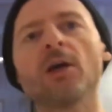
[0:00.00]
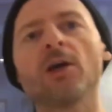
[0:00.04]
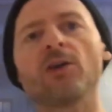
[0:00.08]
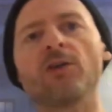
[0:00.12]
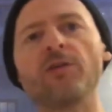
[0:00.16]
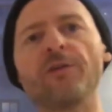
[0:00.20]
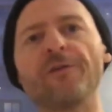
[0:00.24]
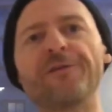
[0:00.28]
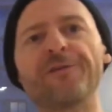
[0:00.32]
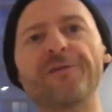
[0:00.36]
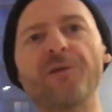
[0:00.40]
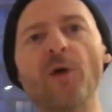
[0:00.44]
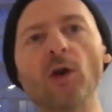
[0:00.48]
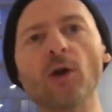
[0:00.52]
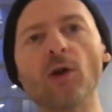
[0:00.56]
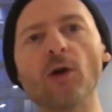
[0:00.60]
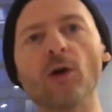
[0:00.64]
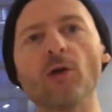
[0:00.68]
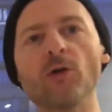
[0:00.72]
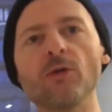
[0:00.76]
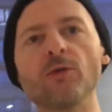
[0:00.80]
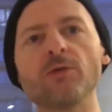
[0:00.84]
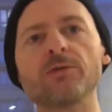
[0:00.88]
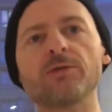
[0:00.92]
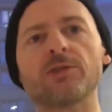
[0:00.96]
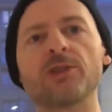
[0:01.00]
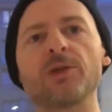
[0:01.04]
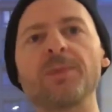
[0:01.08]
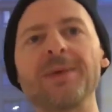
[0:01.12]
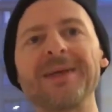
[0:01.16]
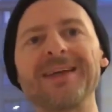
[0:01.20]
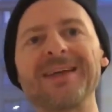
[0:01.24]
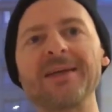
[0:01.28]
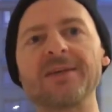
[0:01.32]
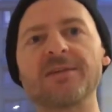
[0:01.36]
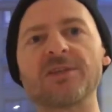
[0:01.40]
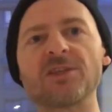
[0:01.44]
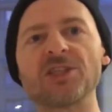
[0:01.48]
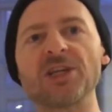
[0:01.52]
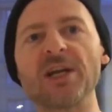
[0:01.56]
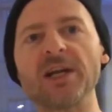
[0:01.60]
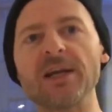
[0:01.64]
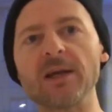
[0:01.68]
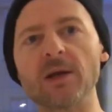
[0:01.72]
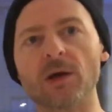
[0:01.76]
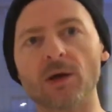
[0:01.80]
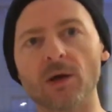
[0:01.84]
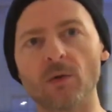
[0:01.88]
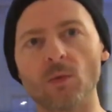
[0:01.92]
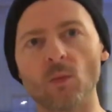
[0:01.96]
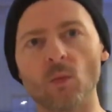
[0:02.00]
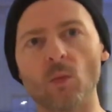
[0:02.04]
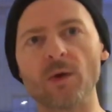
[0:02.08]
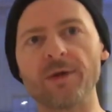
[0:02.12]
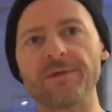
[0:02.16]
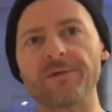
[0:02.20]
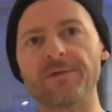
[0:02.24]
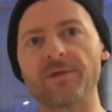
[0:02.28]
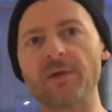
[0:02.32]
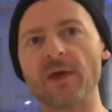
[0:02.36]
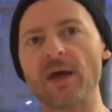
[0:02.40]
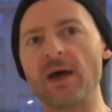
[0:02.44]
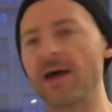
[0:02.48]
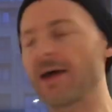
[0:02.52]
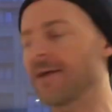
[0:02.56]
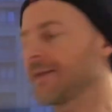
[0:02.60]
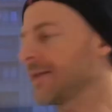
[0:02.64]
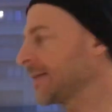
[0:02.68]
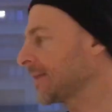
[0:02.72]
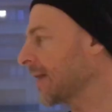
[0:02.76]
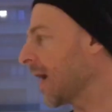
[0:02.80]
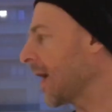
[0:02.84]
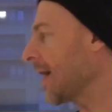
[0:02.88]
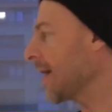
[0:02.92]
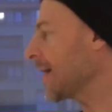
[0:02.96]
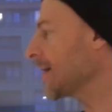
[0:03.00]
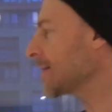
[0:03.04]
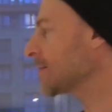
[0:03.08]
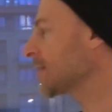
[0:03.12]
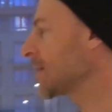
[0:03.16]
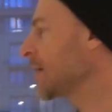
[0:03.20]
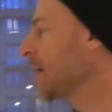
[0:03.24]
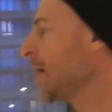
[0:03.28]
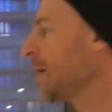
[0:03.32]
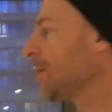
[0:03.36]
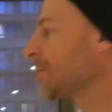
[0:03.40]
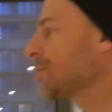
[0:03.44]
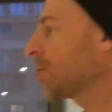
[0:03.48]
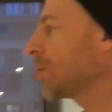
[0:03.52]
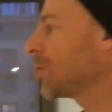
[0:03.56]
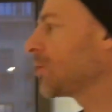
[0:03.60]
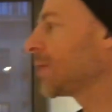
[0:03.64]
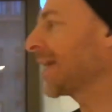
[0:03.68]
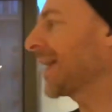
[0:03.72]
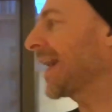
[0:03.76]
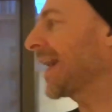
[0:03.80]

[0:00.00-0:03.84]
you follow to be ketogenic with the diet. So the